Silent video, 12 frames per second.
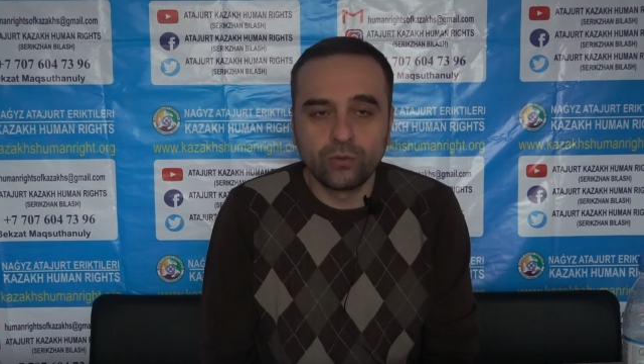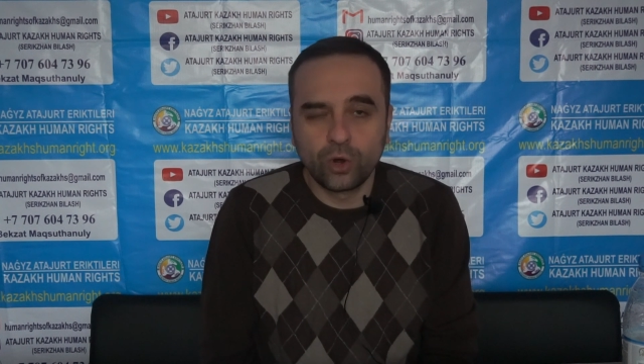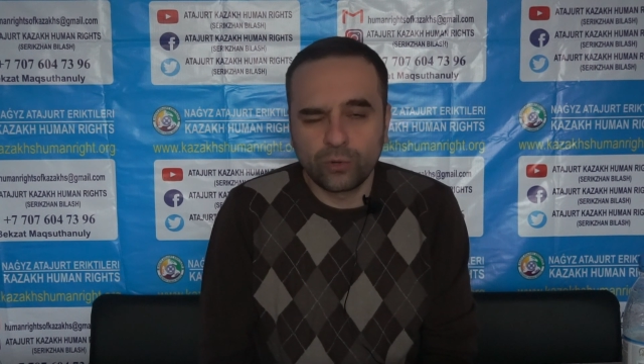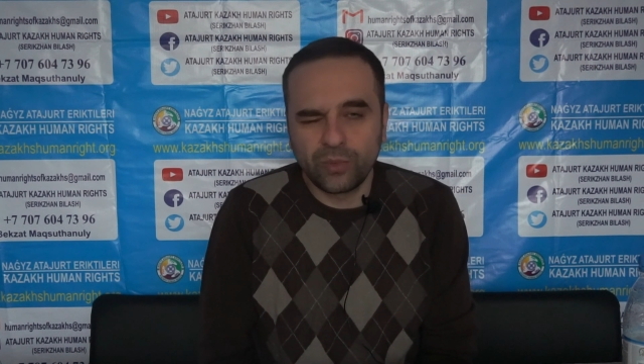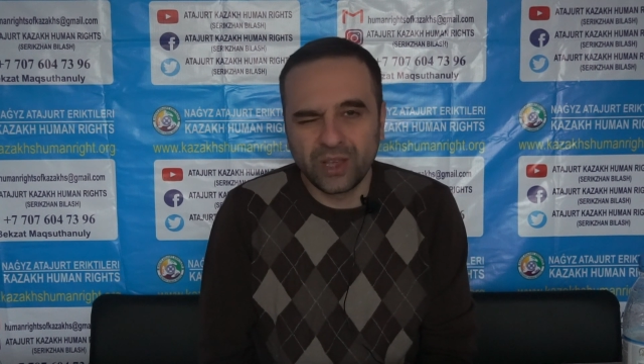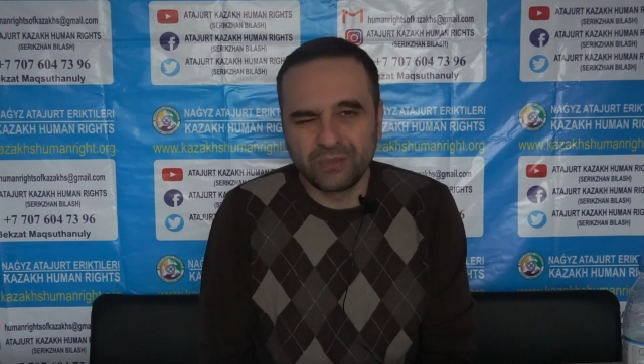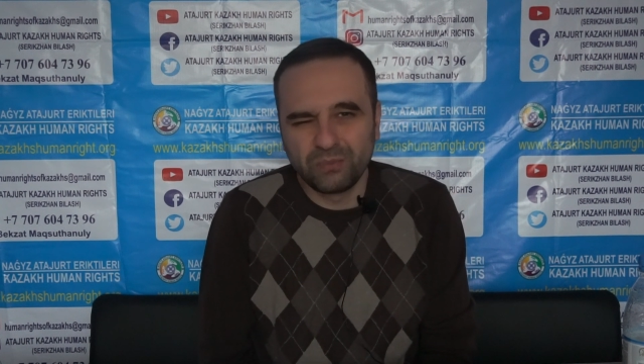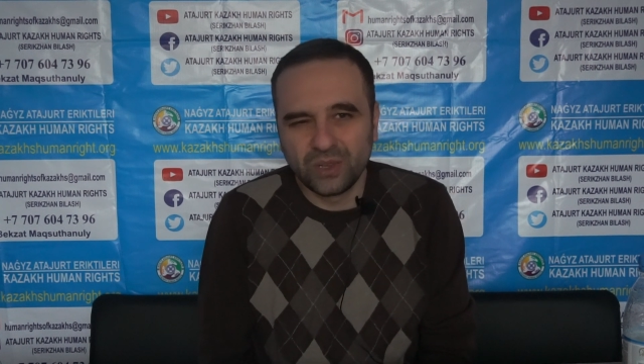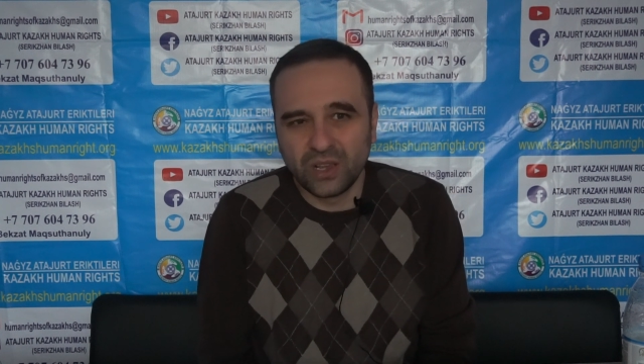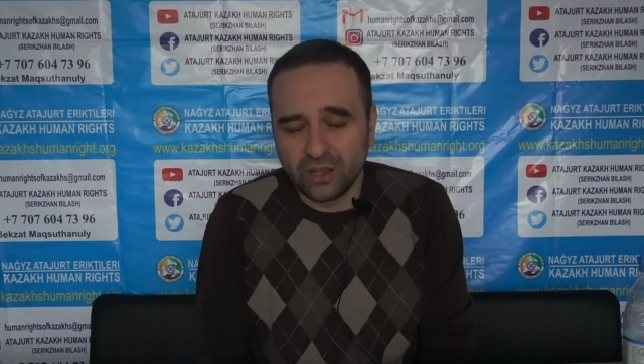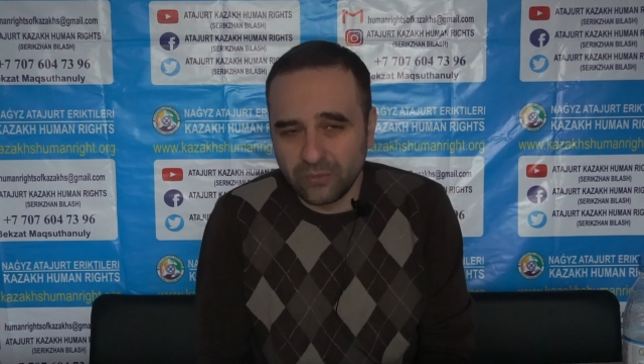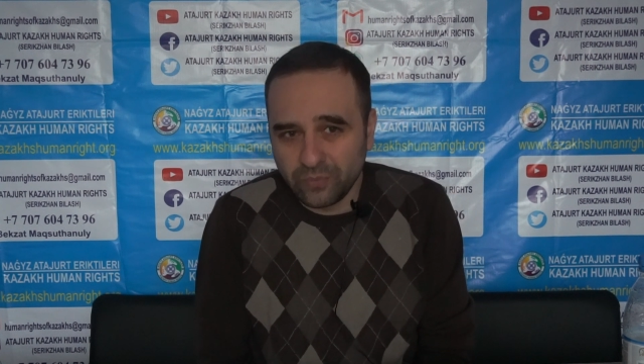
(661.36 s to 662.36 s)
work might
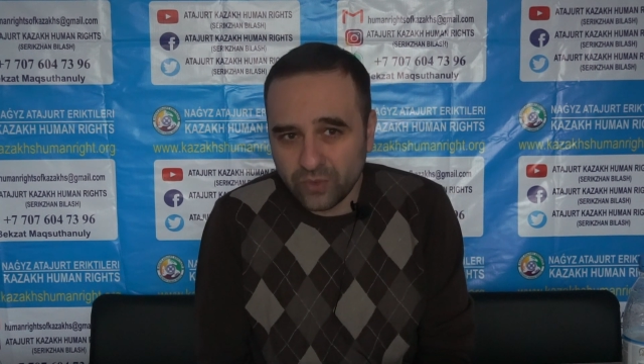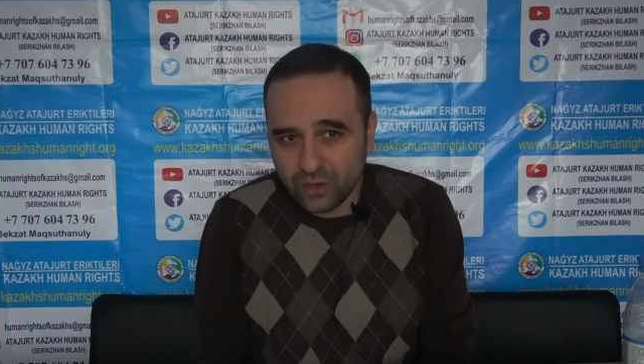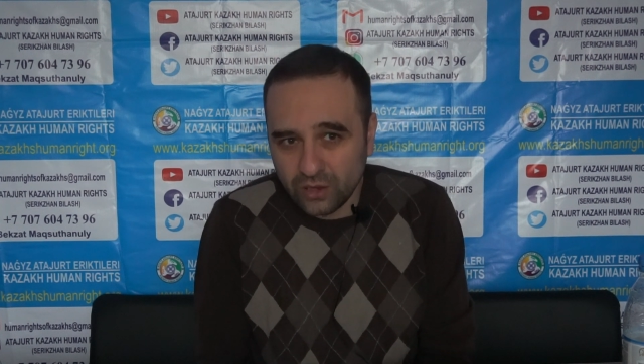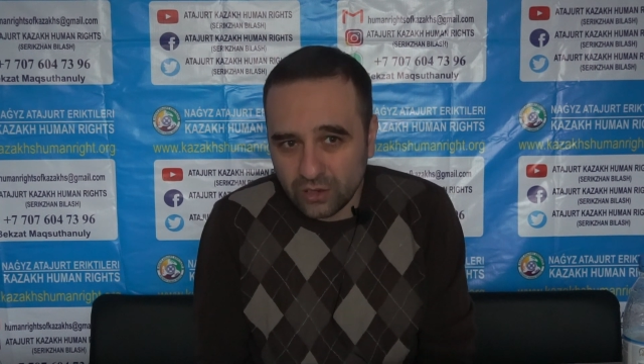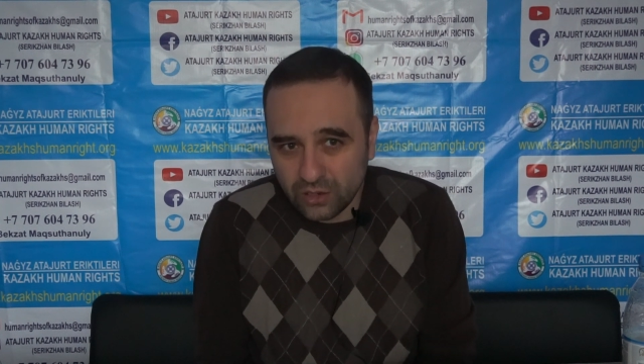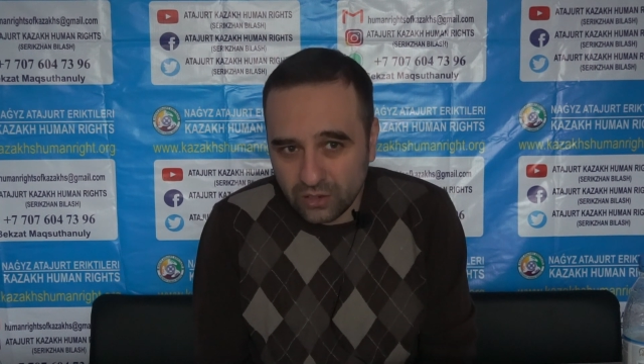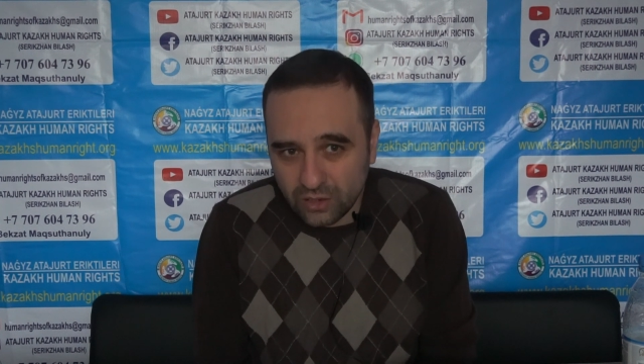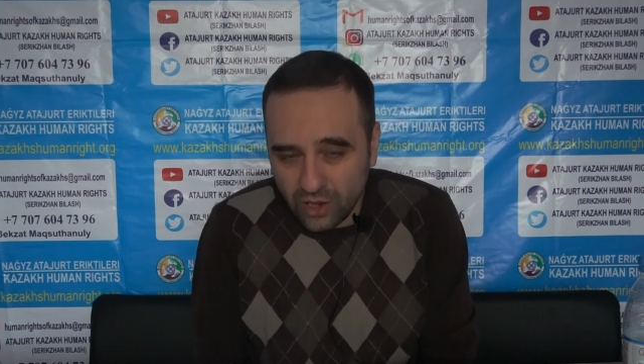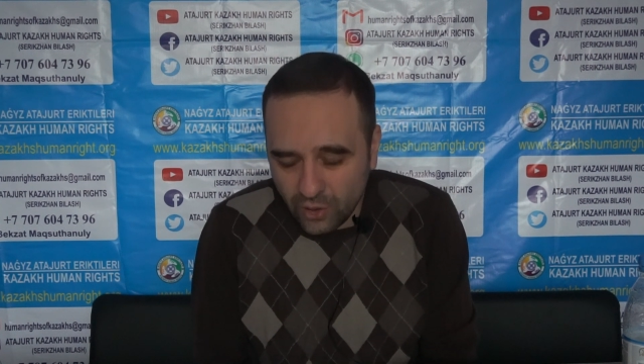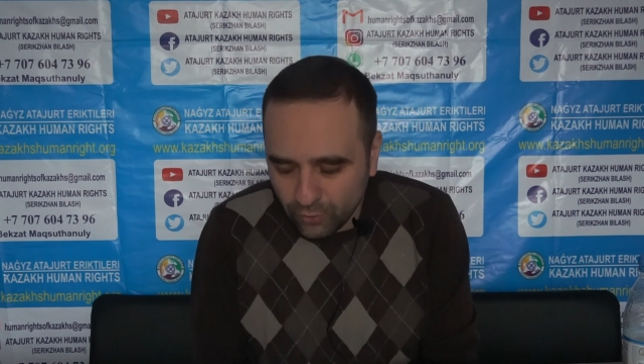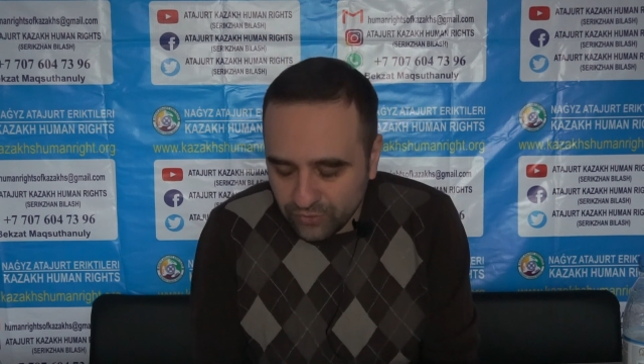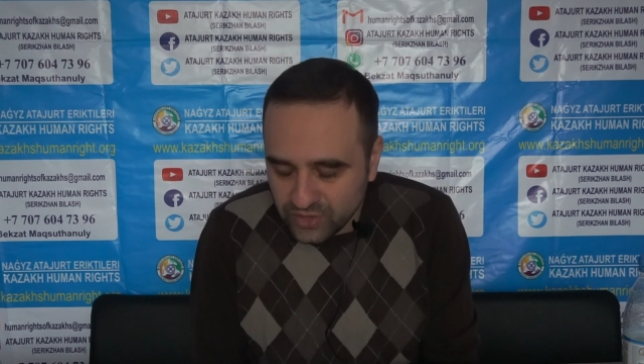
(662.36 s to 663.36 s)
be
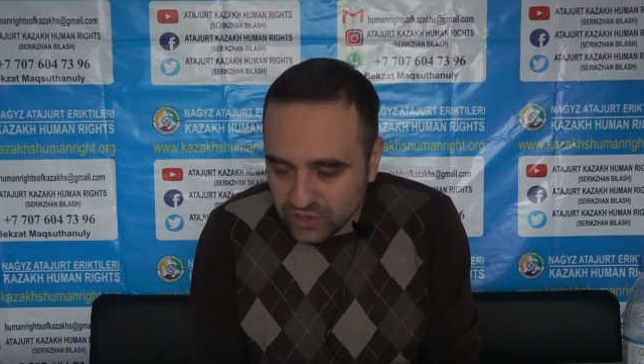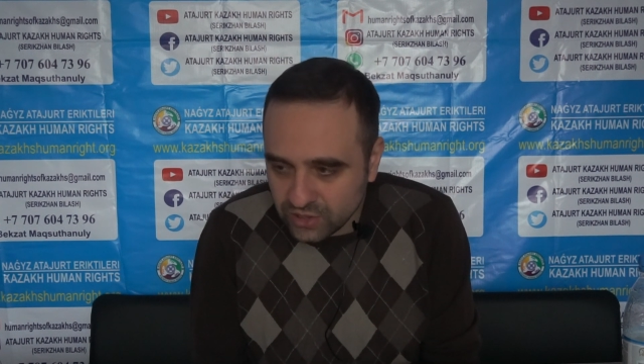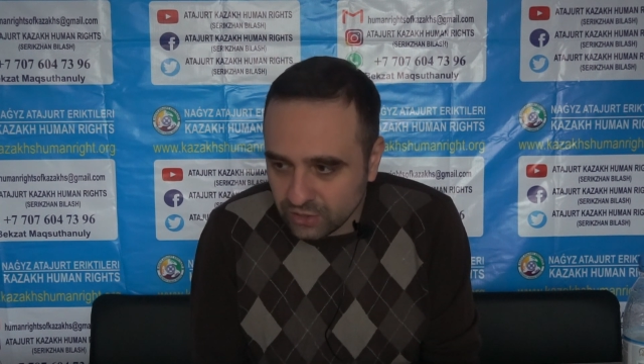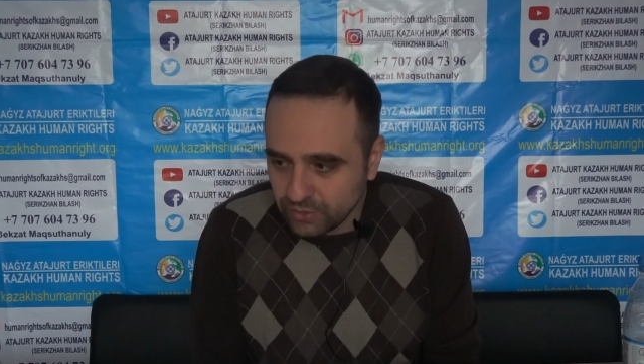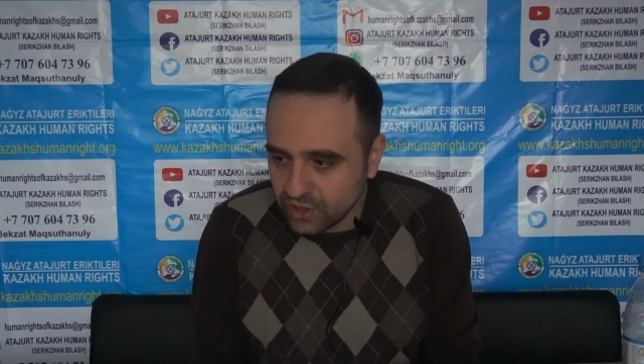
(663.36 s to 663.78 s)
unofficial,